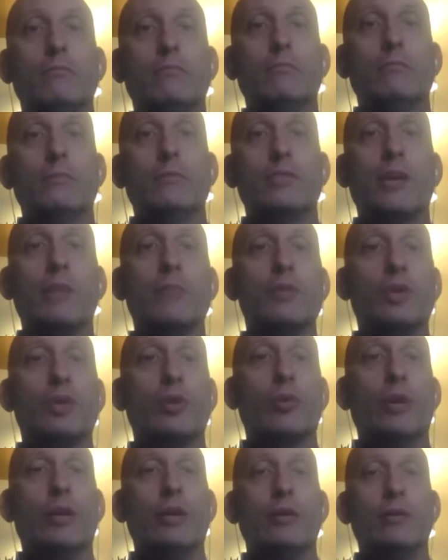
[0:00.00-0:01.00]

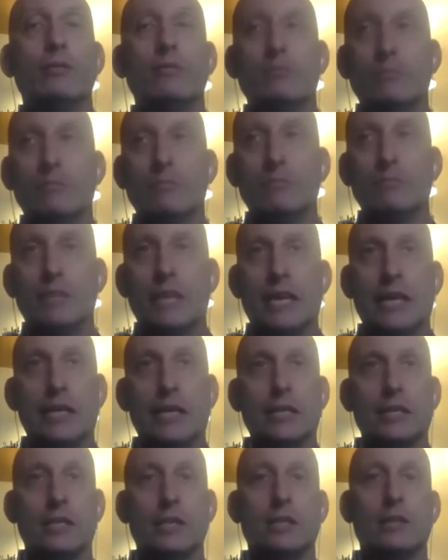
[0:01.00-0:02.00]
subsequent
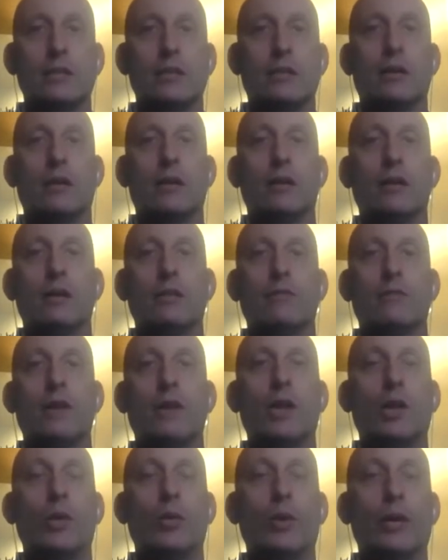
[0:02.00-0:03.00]
days
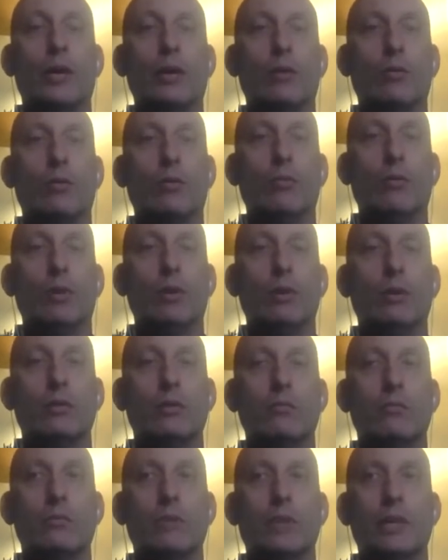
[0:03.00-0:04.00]
following
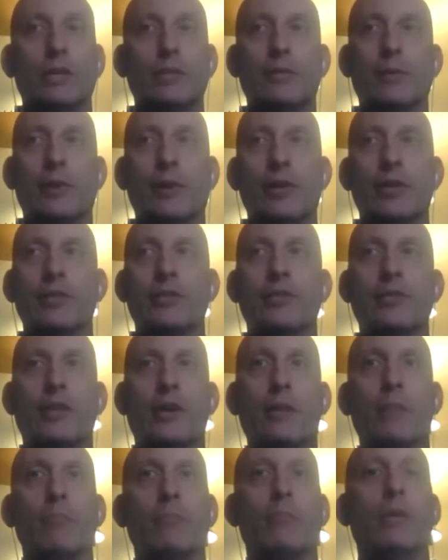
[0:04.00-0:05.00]
will experience
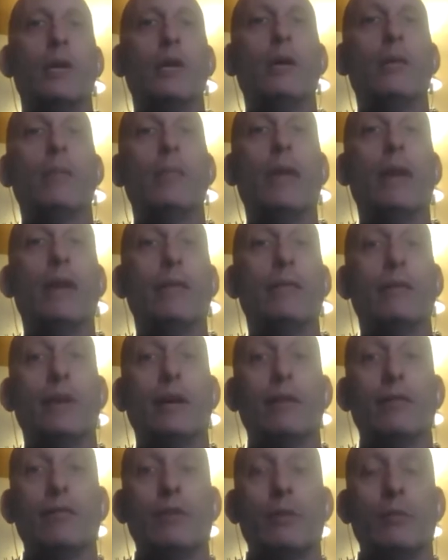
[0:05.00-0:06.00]
some
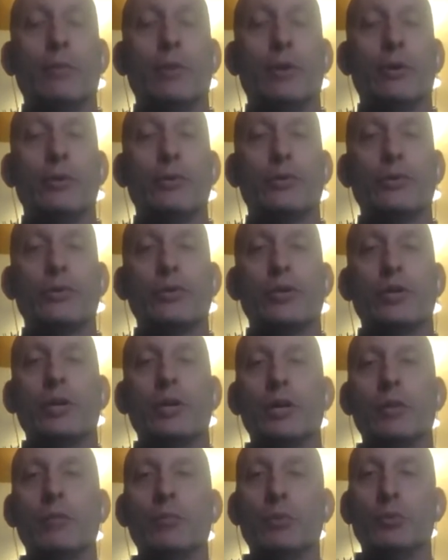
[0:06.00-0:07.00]
benefit from those
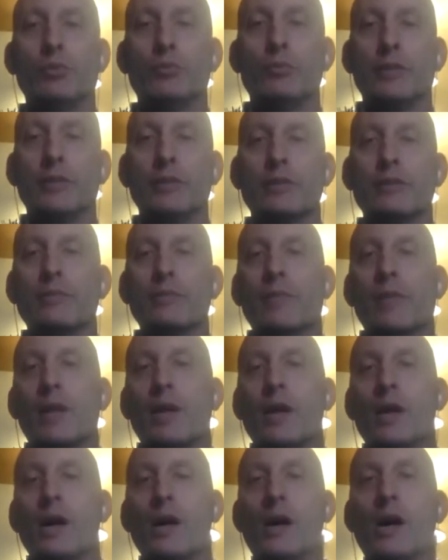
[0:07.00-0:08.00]
improvements.
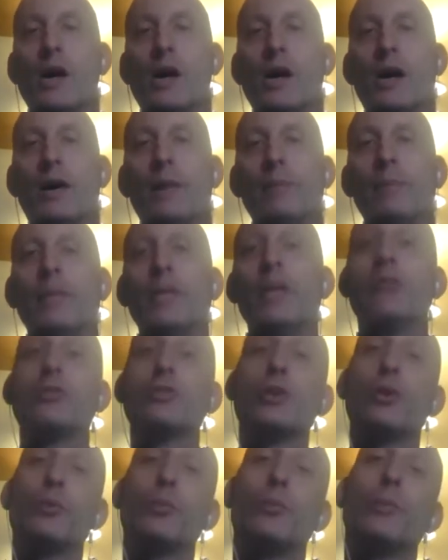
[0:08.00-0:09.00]

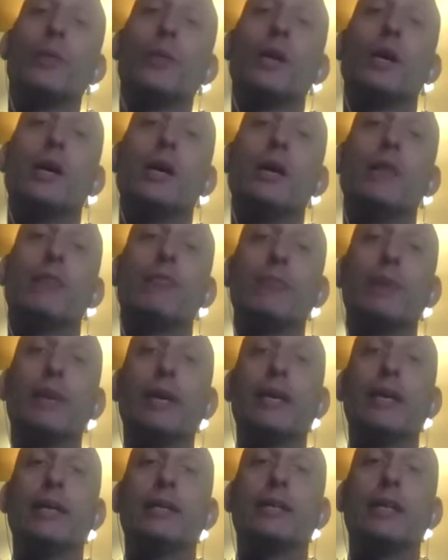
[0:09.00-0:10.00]
So if
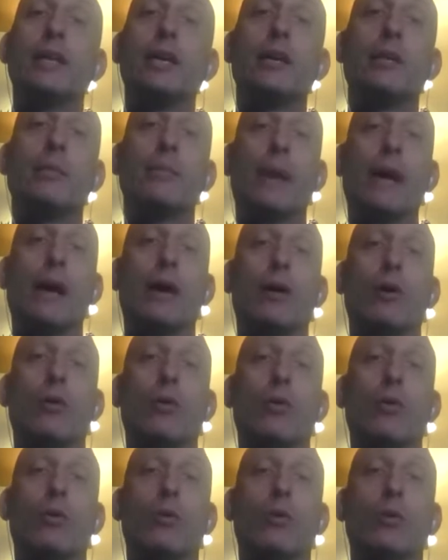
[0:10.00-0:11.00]
we think
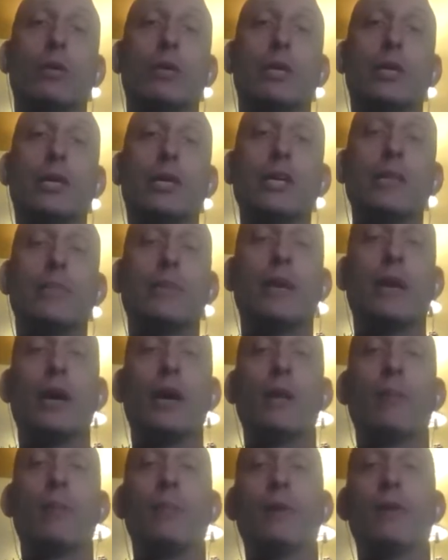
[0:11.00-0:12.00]
about heaping
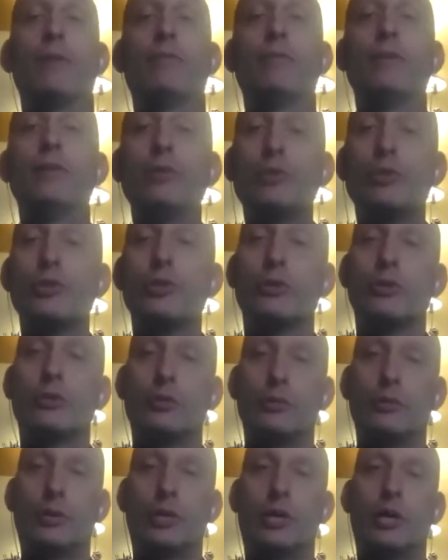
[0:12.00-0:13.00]
up a future
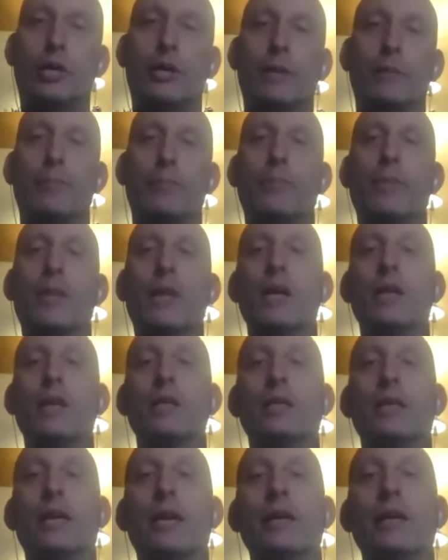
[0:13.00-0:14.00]
dukkha,
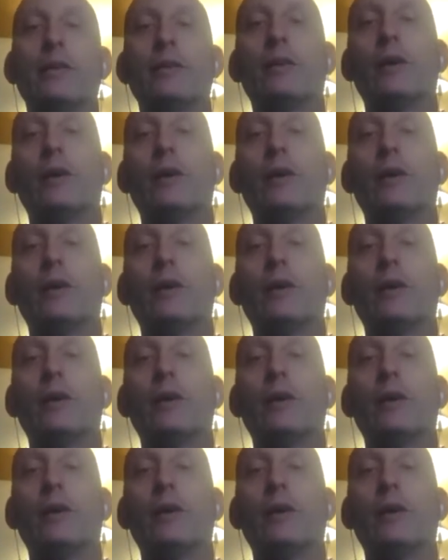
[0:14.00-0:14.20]
then